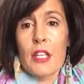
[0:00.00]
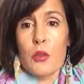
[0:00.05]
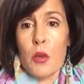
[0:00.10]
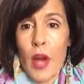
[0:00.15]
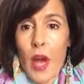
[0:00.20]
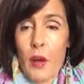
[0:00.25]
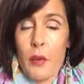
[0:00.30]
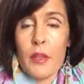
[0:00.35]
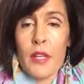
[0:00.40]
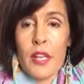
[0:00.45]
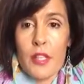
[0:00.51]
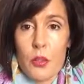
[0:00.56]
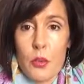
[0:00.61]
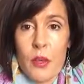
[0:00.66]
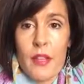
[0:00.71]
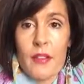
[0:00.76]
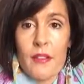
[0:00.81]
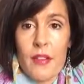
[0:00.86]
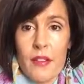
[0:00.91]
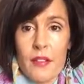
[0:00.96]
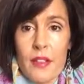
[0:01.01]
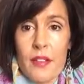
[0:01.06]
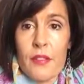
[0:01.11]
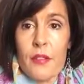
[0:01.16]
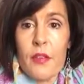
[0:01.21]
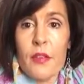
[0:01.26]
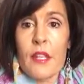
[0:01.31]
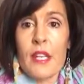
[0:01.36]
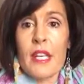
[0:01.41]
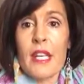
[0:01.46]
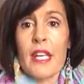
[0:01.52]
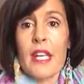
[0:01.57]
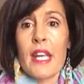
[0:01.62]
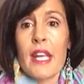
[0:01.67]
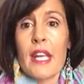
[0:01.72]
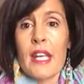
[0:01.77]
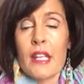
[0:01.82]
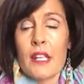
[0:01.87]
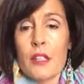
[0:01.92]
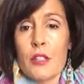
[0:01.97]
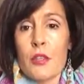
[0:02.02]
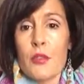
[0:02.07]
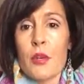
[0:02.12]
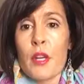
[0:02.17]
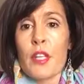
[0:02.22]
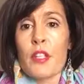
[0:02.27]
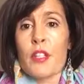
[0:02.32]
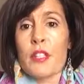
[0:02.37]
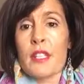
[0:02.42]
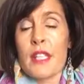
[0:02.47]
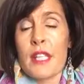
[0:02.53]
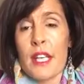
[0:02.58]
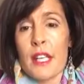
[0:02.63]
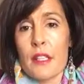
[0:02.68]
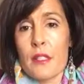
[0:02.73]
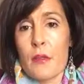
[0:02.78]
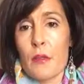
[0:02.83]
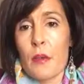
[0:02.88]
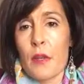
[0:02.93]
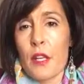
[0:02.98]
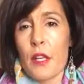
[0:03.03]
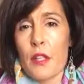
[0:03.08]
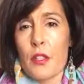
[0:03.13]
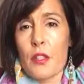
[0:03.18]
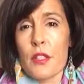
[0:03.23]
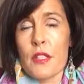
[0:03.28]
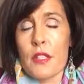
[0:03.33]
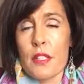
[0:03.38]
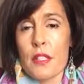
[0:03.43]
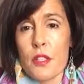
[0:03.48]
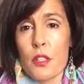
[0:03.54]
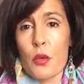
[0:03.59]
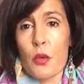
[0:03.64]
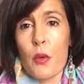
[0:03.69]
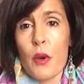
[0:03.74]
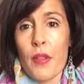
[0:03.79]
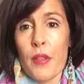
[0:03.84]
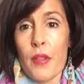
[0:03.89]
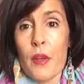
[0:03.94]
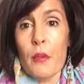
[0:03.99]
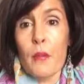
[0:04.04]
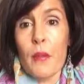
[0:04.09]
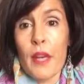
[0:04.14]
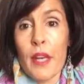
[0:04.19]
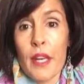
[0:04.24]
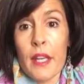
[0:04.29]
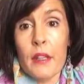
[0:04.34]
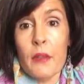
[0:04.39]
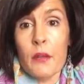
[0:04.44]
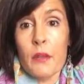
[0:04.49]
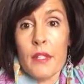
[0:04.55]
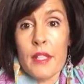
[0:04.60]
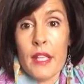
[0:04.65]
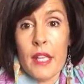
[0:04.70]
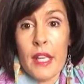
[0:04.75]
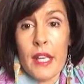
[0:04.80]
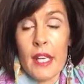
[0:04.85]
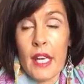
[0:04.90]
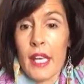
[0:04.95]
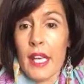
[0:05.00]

I would get 25 different illustrations and explanations as to what their pain was like.